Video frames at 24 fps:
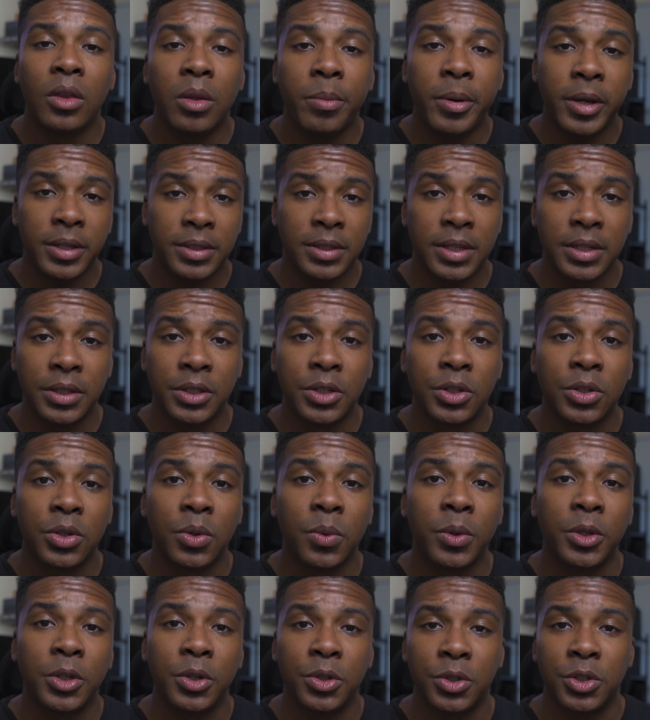The best thing to do
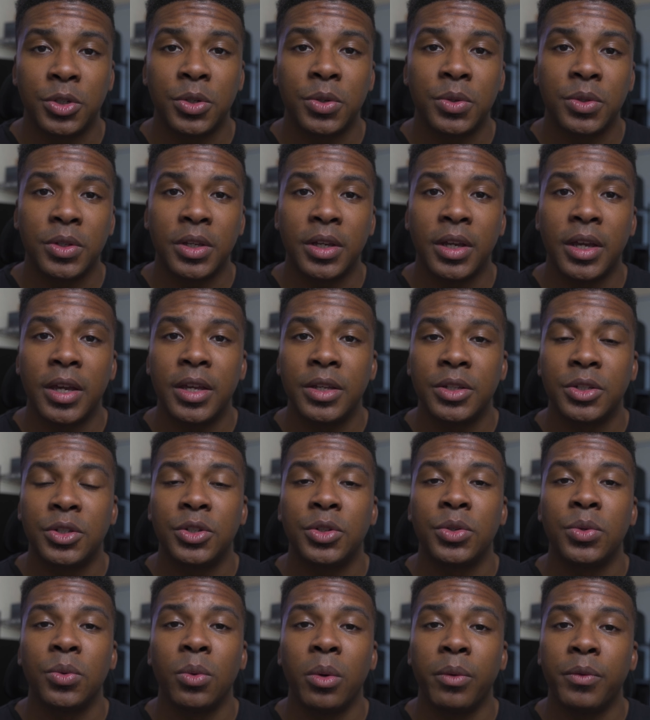when you're choosing is
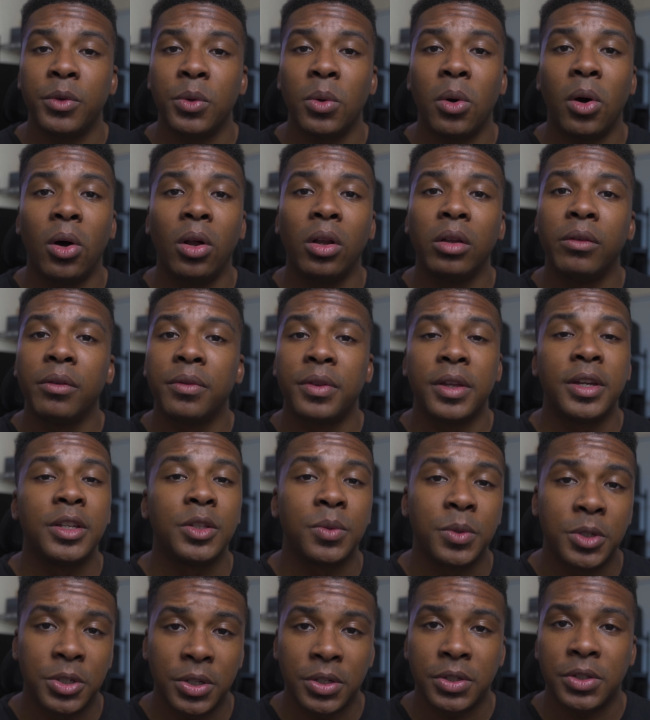to review all of the things
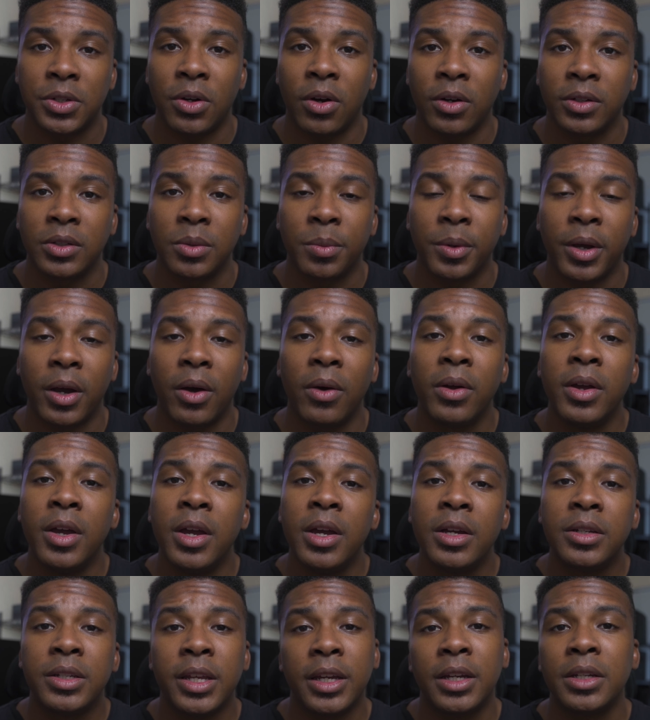we just talked about,
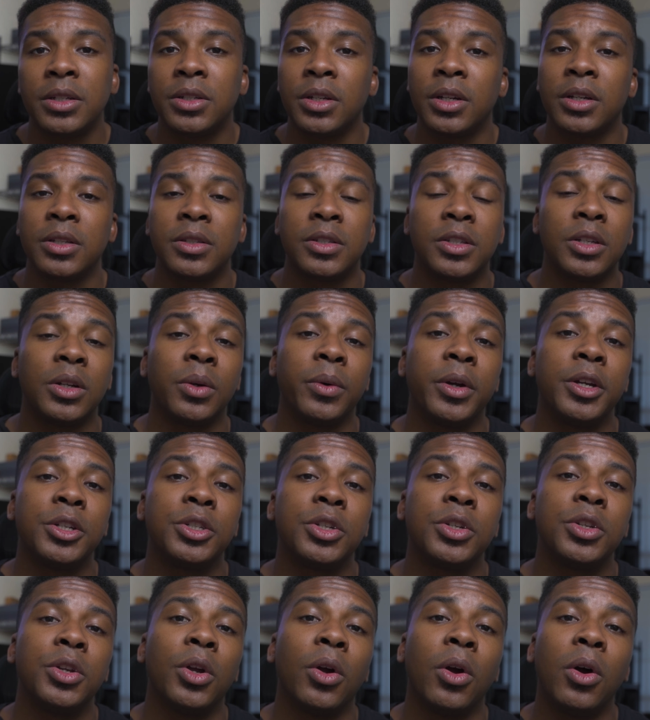take into
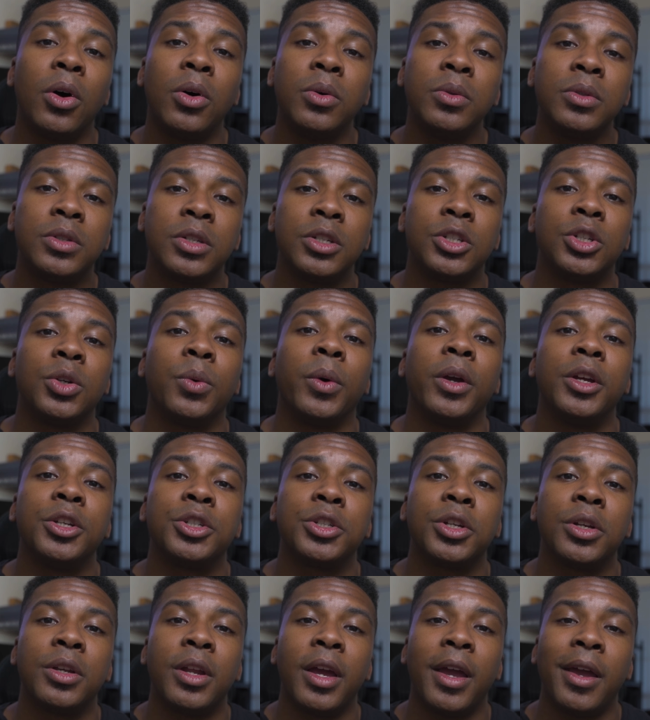consideration your own
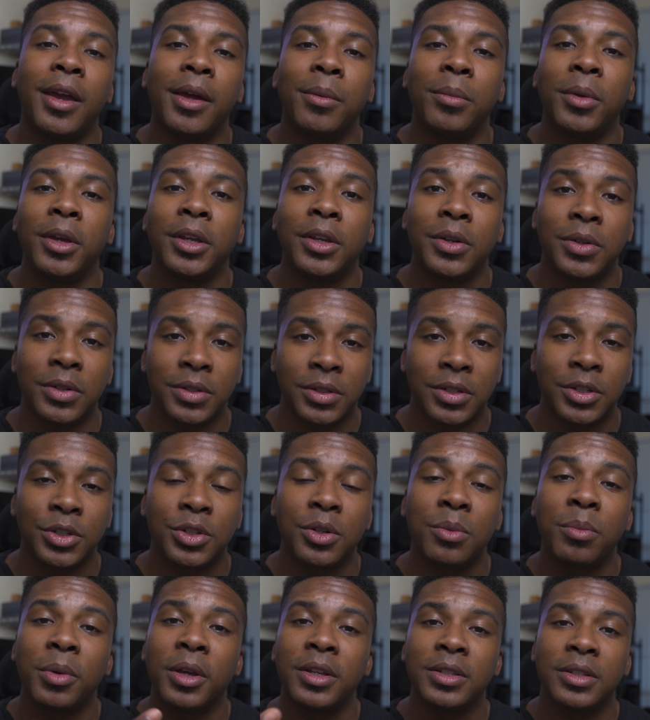situation, and make your
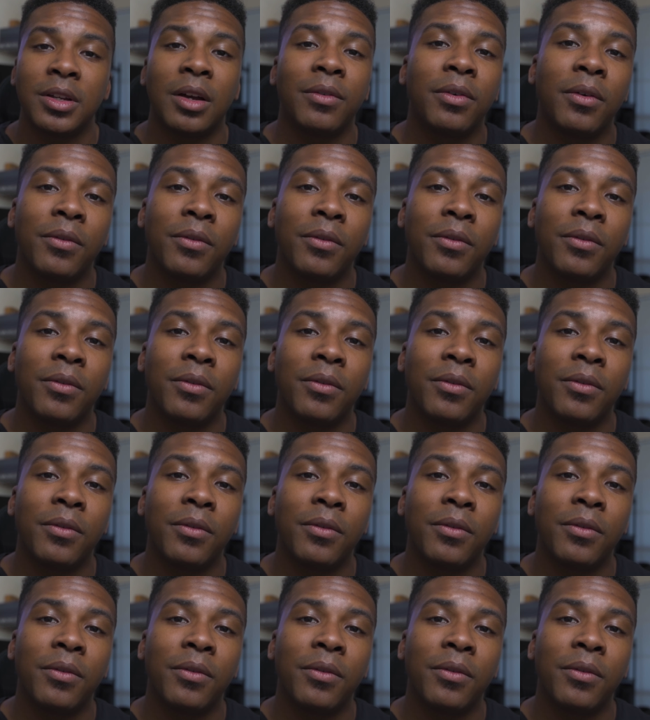decision based off